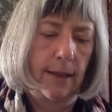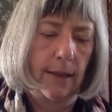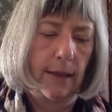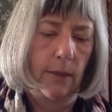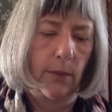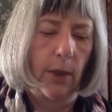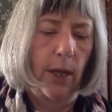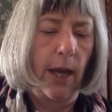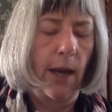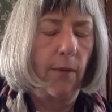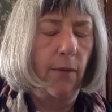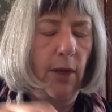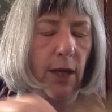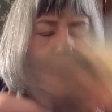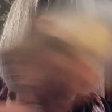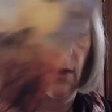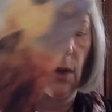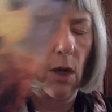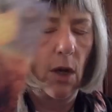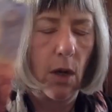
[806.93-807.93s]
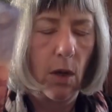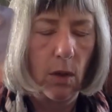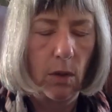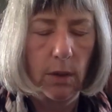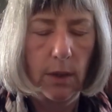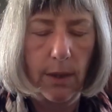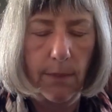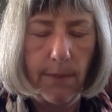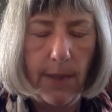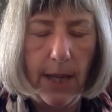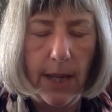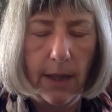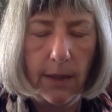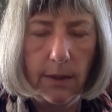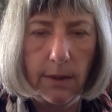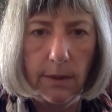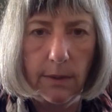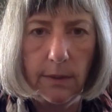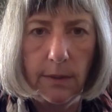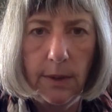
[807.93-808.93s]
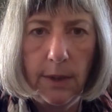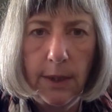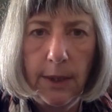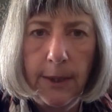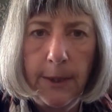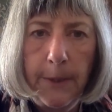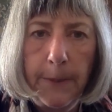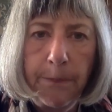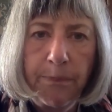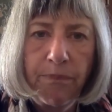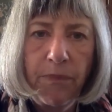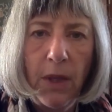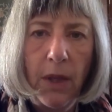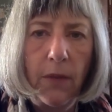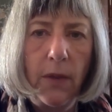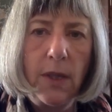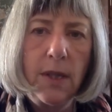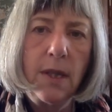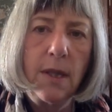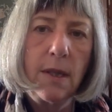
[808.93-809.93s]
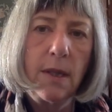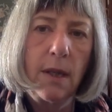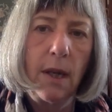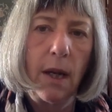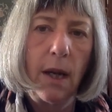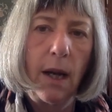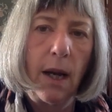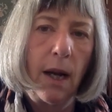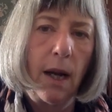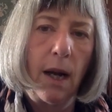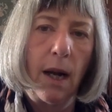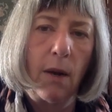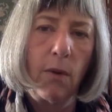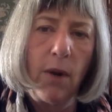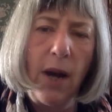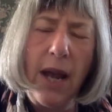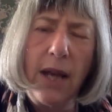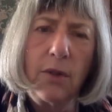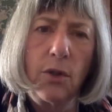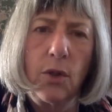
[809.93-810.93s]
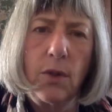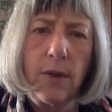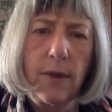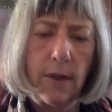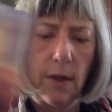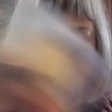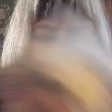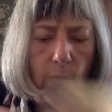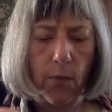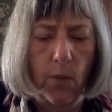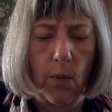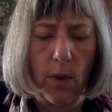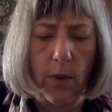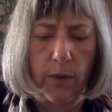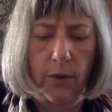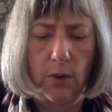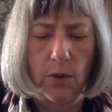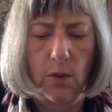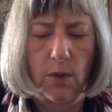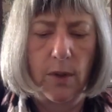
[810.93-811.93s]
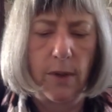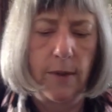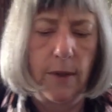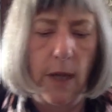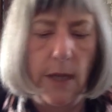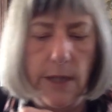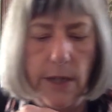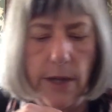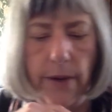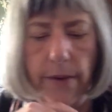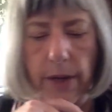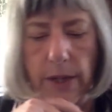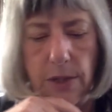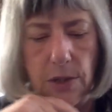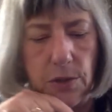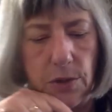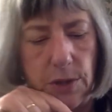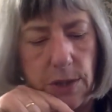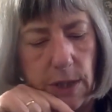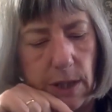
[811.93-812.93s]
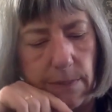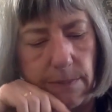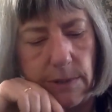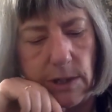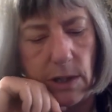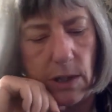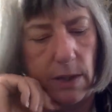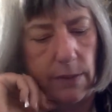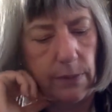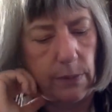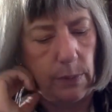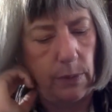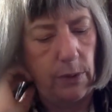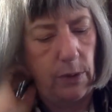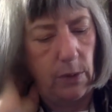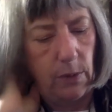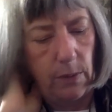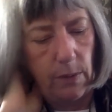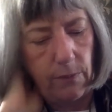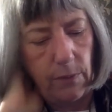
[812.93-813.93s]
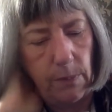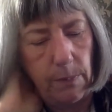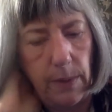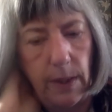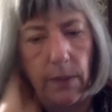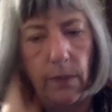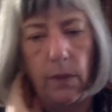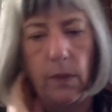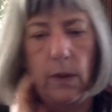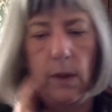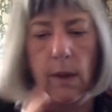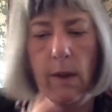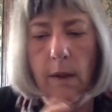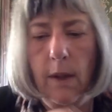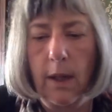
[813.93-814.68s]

And we have here the Holy Mountain. This is a around your self-worth, Taurus. I know I do deep dives with you every month.